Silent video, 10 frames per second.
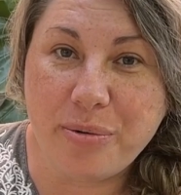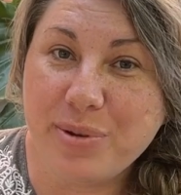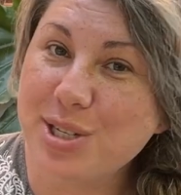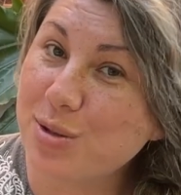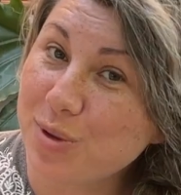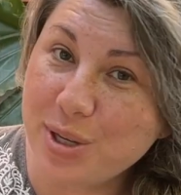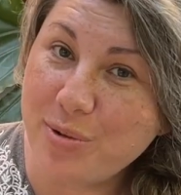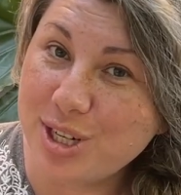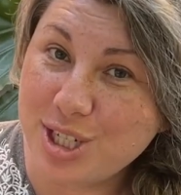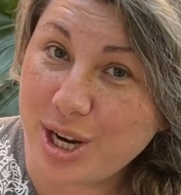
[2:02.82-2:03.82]
we just really
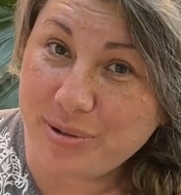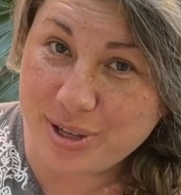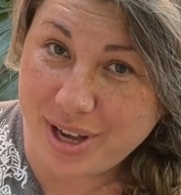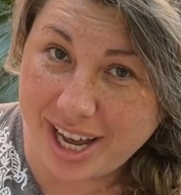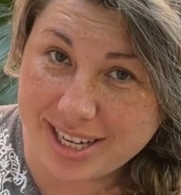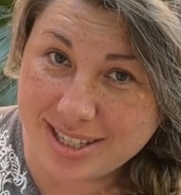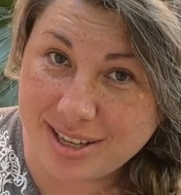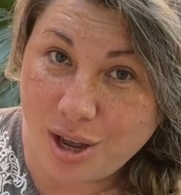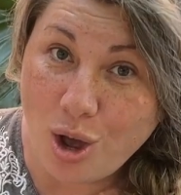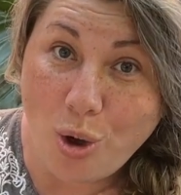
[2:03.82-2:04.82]
wanted to share with you guys
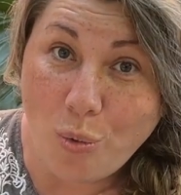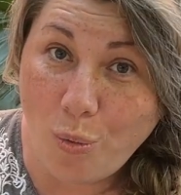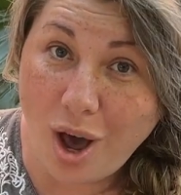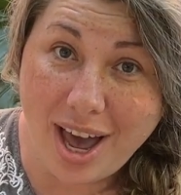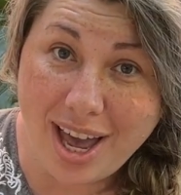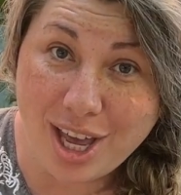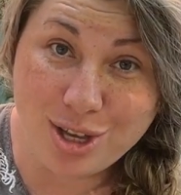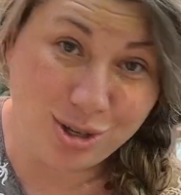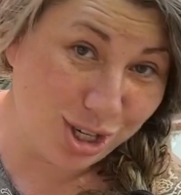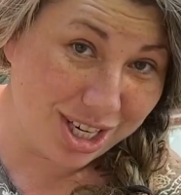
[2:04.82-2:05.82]
why
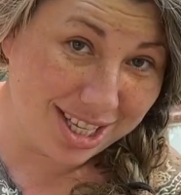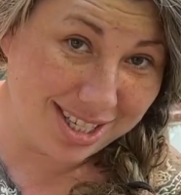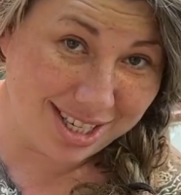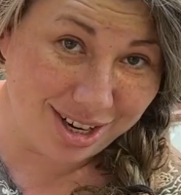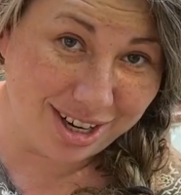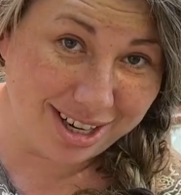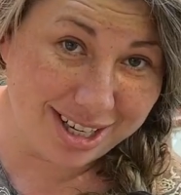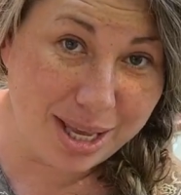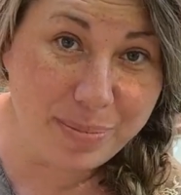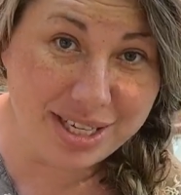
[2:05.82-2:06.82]
you should consider
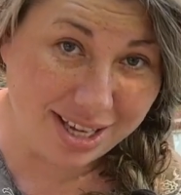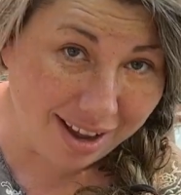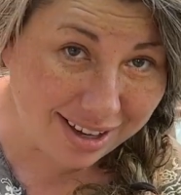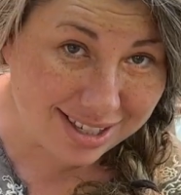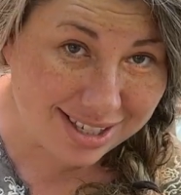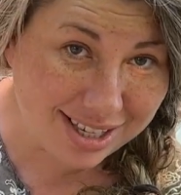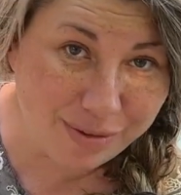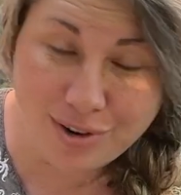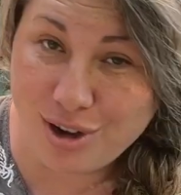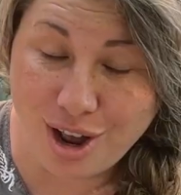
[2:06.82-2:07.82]
keeping ducks
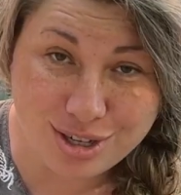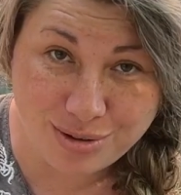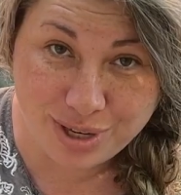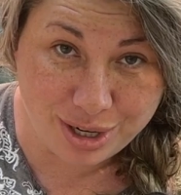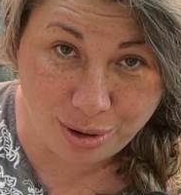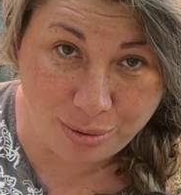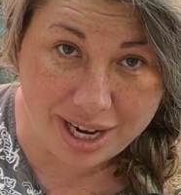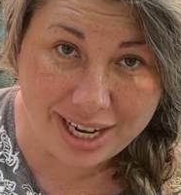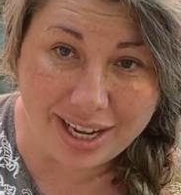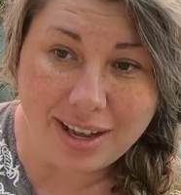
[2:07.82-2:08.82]
if you're not doing it
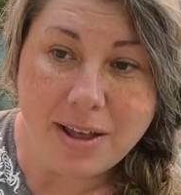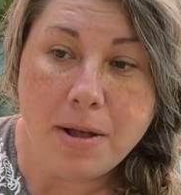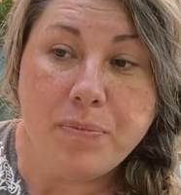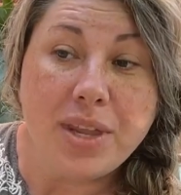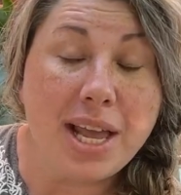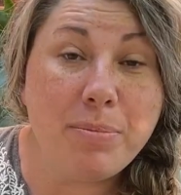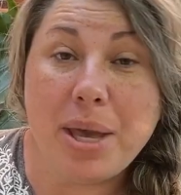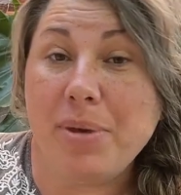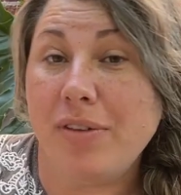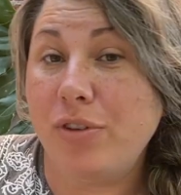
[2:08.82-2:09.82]
already. And
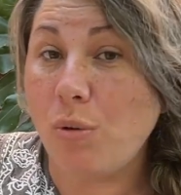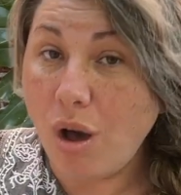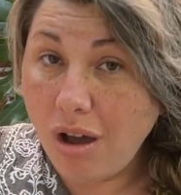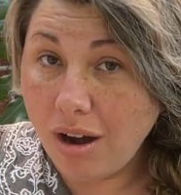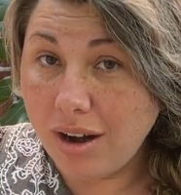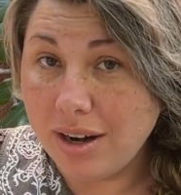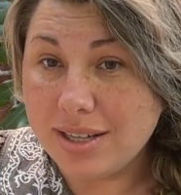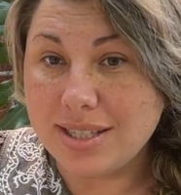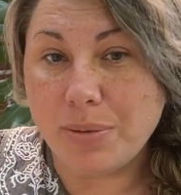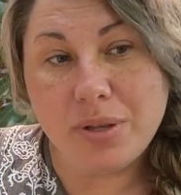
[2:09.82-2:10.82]
maybe if you are,
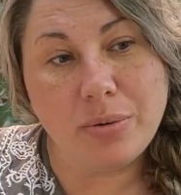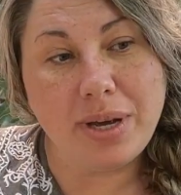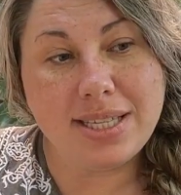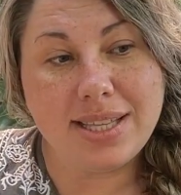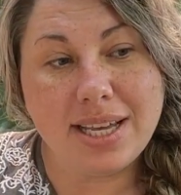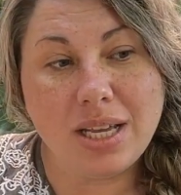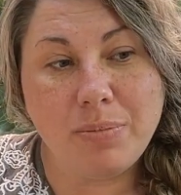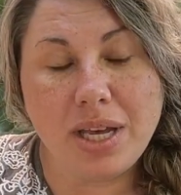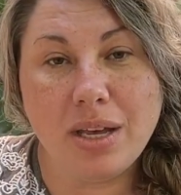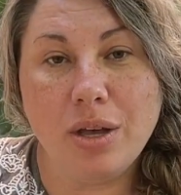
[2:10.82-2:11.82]
some of the ways they can
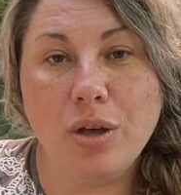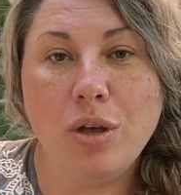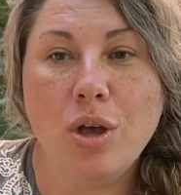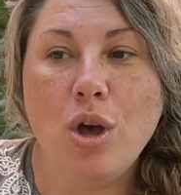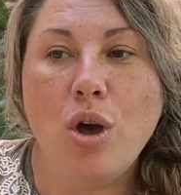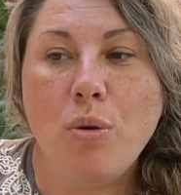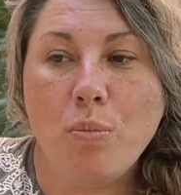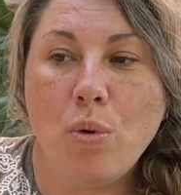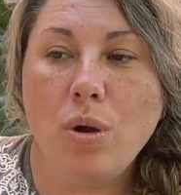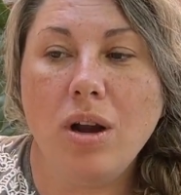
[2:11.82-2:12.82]
be
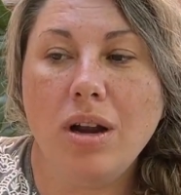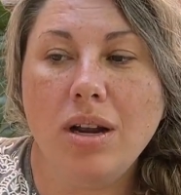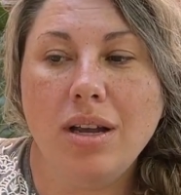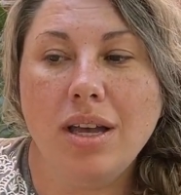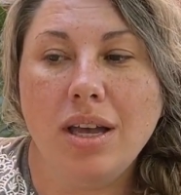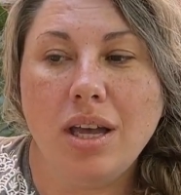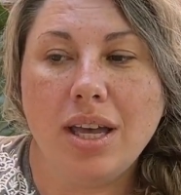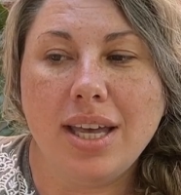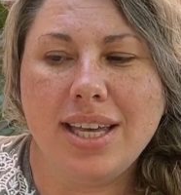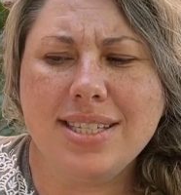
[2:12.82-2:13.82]
more
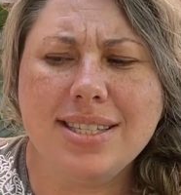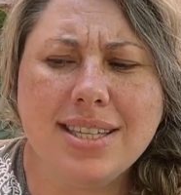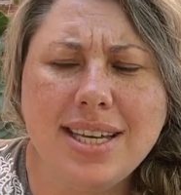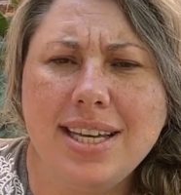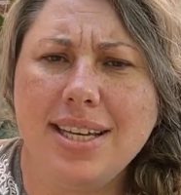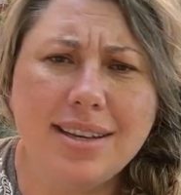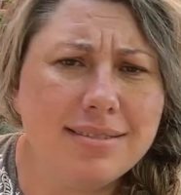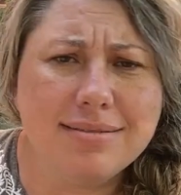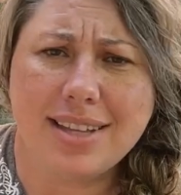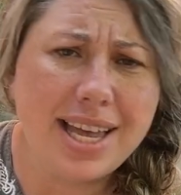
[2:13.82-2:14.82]
easily
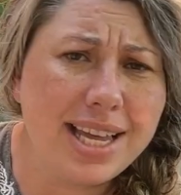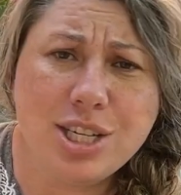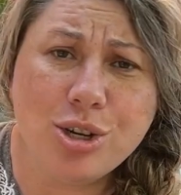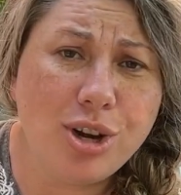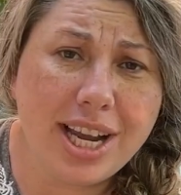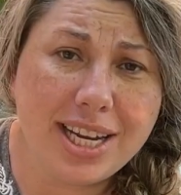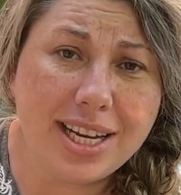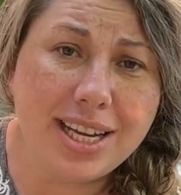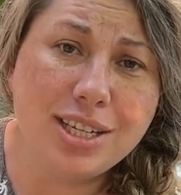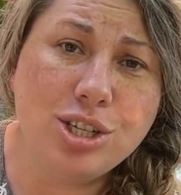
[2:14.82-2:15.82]

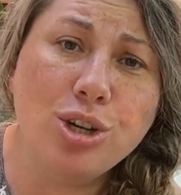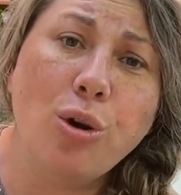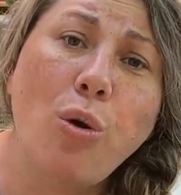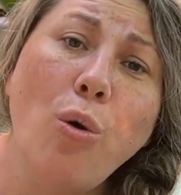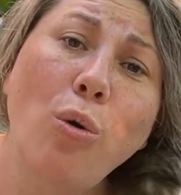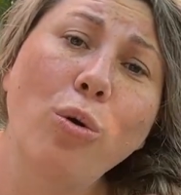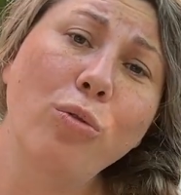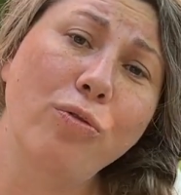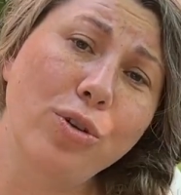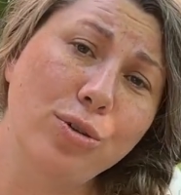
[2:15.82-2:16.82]
integrated into your whole
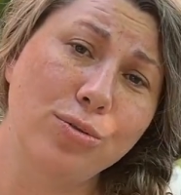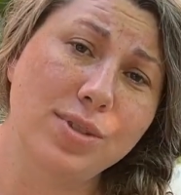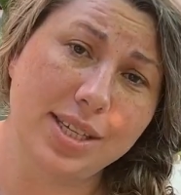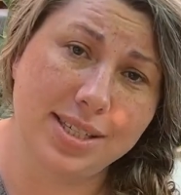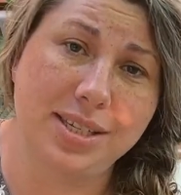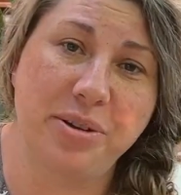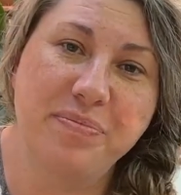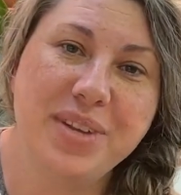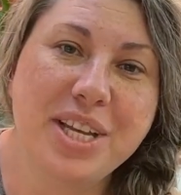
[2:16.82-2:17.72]
food system